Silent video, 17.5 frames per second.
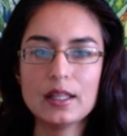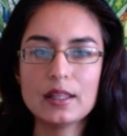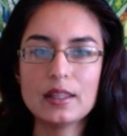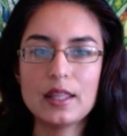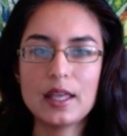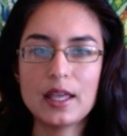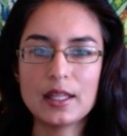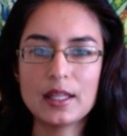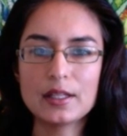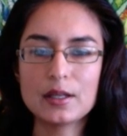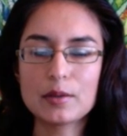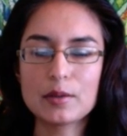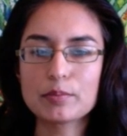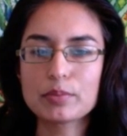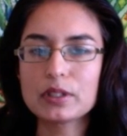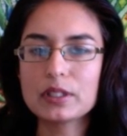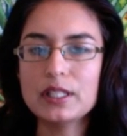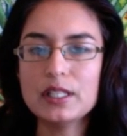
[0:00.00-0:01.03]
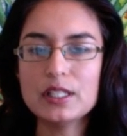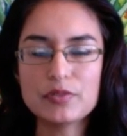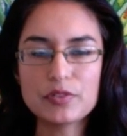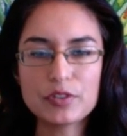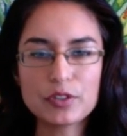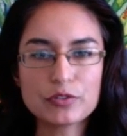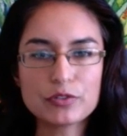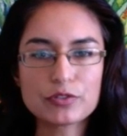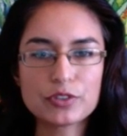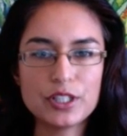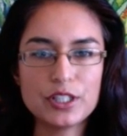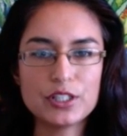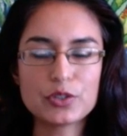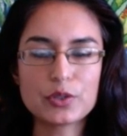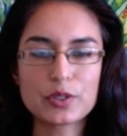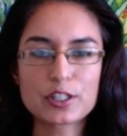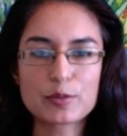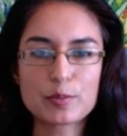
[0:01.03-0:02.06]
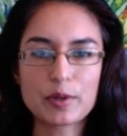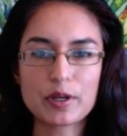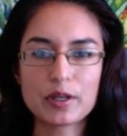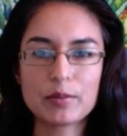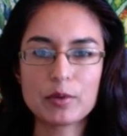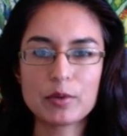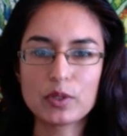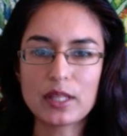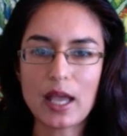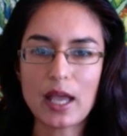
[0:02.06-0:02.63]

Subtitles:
then please feel free to experiment with